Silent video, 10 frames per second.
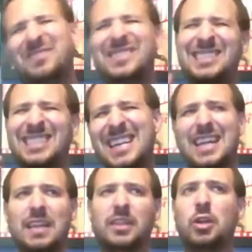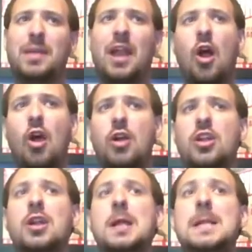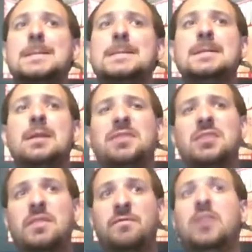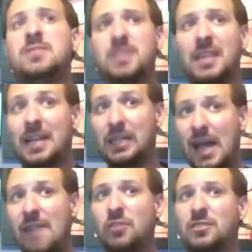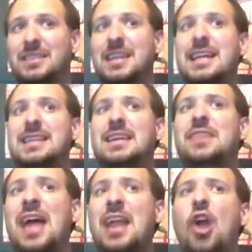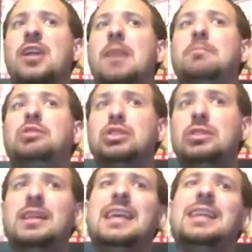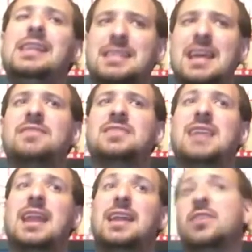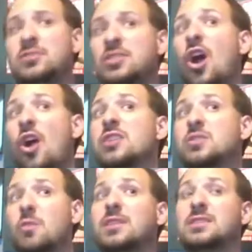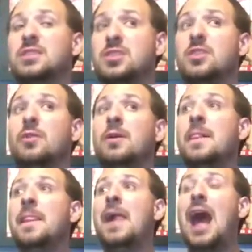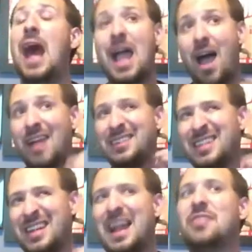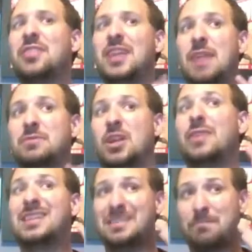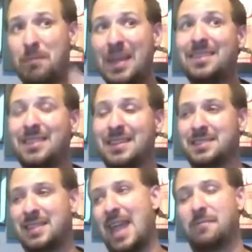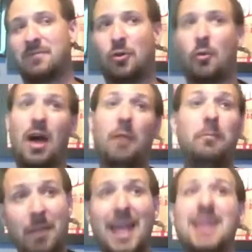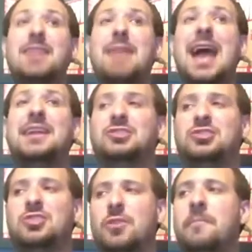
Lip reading: getting a little bit harder, but there's a few select levels in it that are completely devastating, and those are the hardest ones to do. I honestly did not think I was going to beat this game for a while, but I did manage to.